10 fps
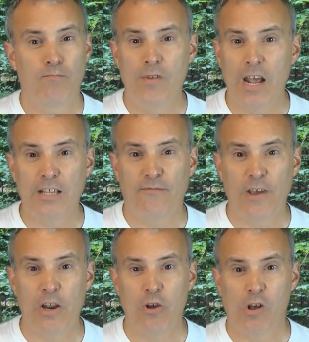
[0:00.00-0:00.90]
nice
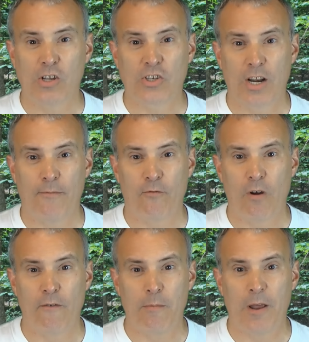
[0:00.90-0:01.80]
video all set up
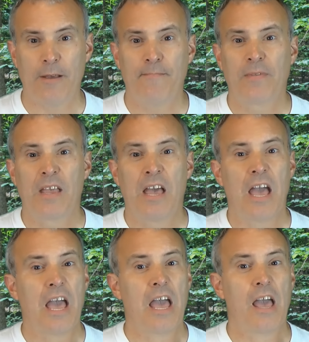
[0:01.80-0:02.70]
for everybody,
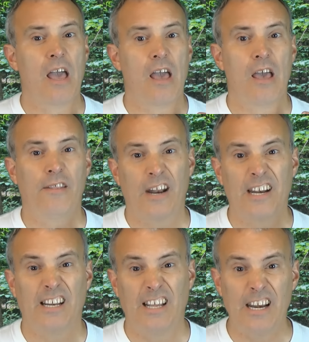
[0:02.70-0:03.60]
and then
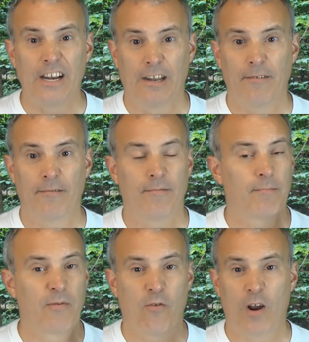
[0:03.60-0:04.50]
I deleted it
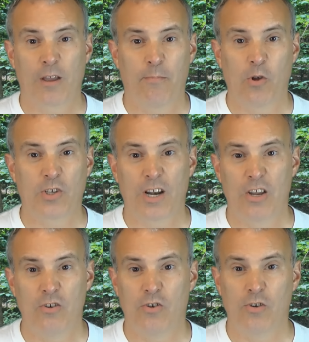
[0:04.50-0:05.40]
before I could post it
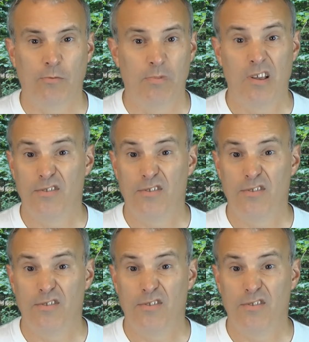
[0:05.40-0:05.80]
on YouTube.